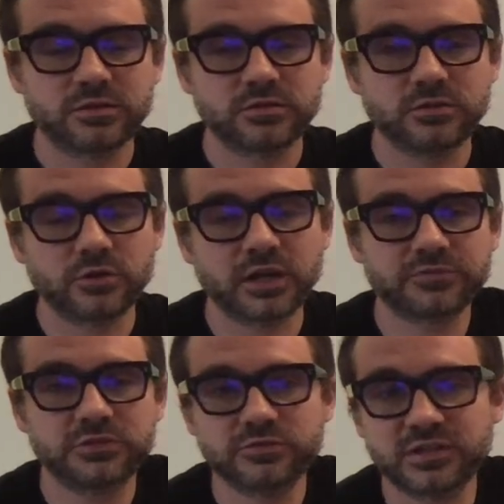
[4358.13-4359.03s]
You don't have
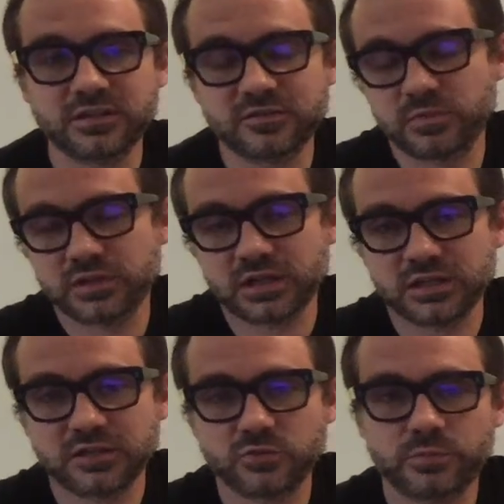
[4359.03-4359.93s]
to use his, but that I
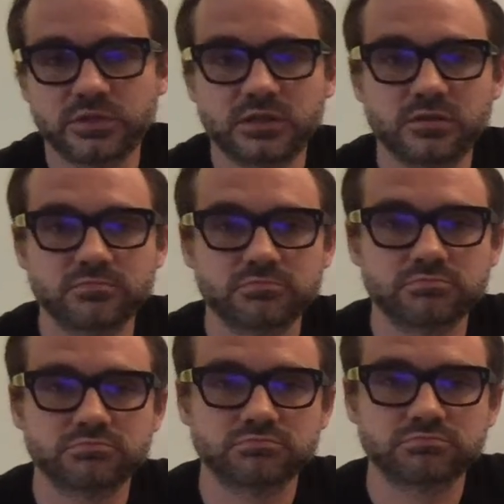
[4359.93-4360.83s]
guess would be
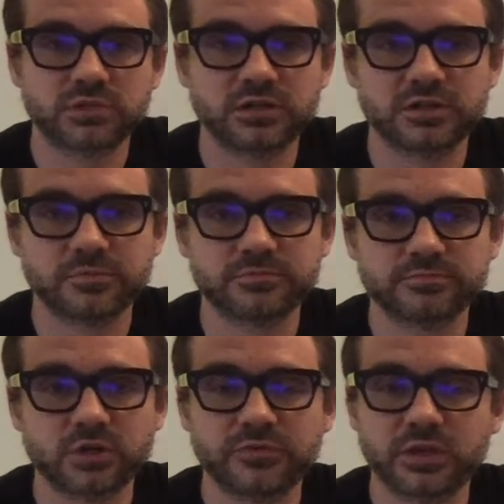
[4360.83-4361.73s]
um,
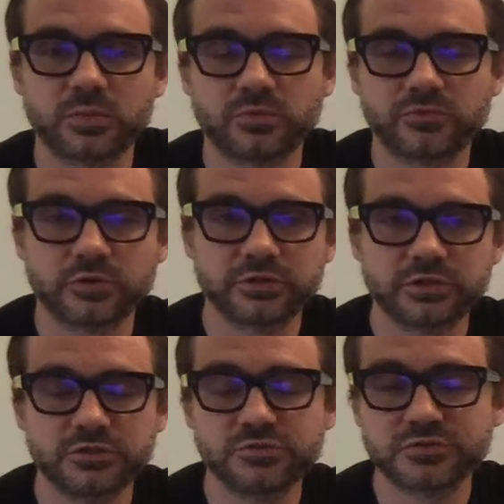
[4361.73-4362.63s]
available for you to
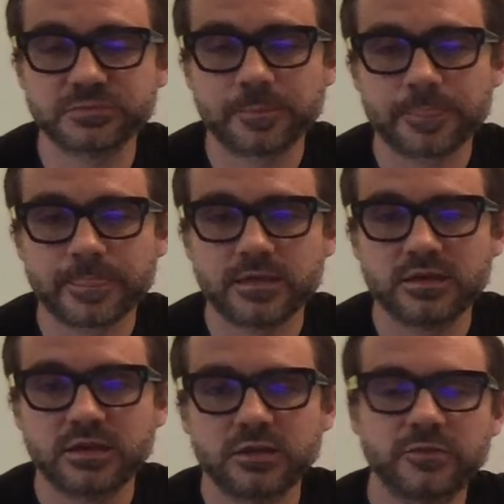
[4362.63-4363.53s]
use.
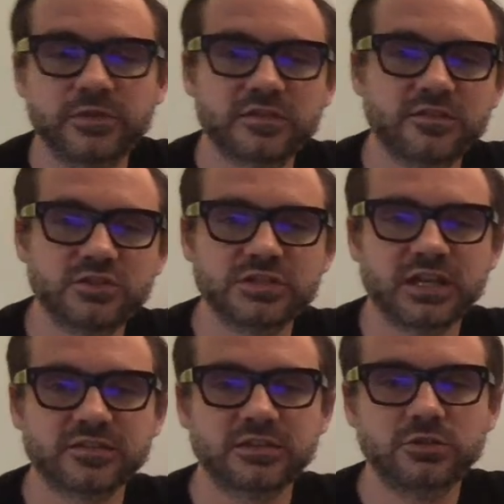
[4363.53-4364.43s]
This is just
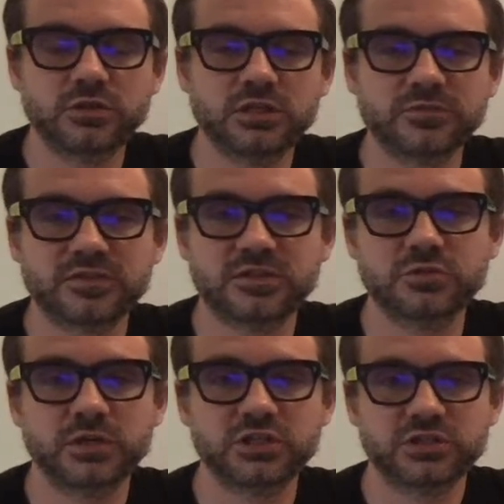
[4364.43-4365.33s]
asking you to give a
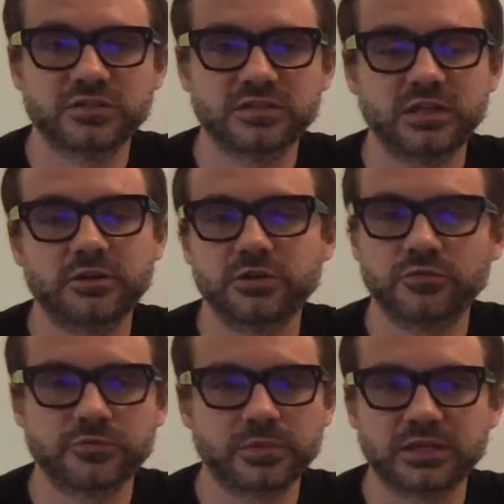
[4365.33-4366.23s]
situation, a scenario
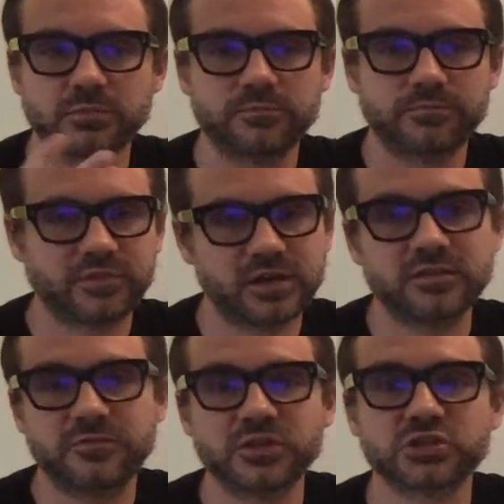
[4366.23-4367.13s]
from like a
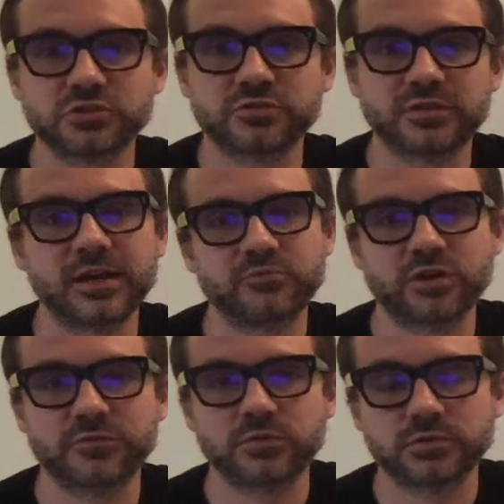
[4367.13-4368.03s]
science fictional time
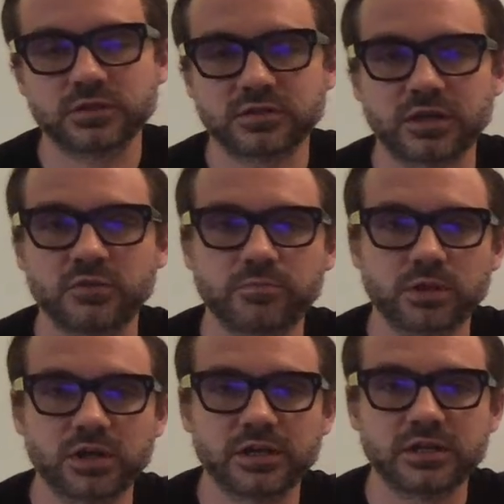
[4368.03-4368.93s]
travel kind of
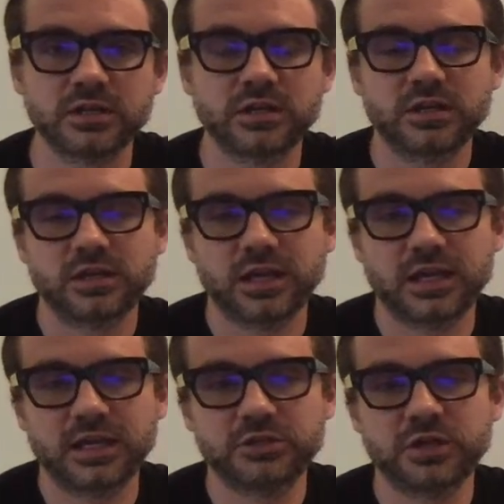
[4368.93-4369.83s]
plot.
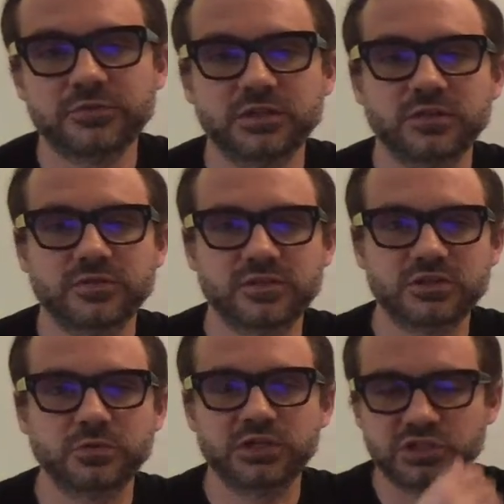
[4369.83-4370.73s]
And you have to give a
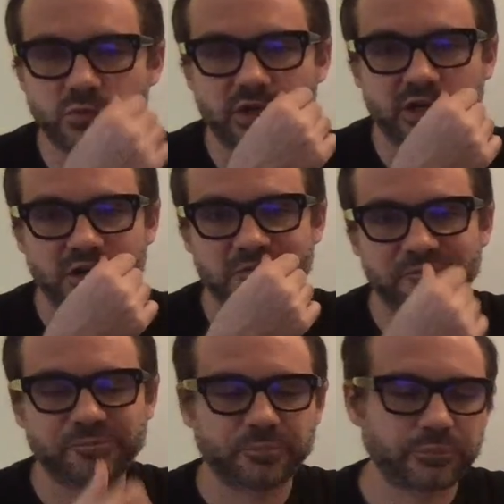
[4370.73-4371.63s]
situation where
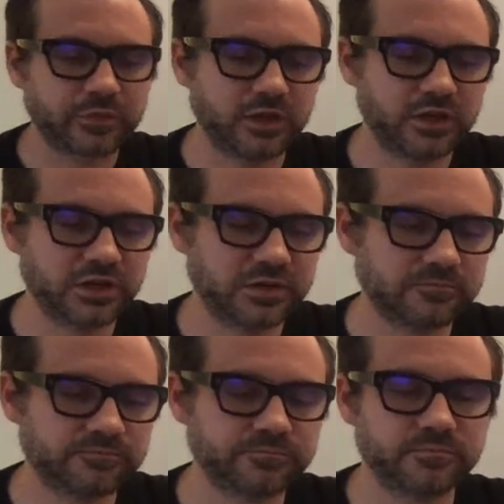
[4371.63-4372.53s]

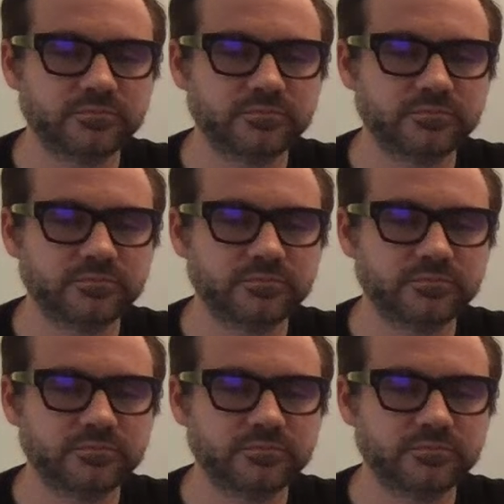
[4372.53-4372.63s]
um,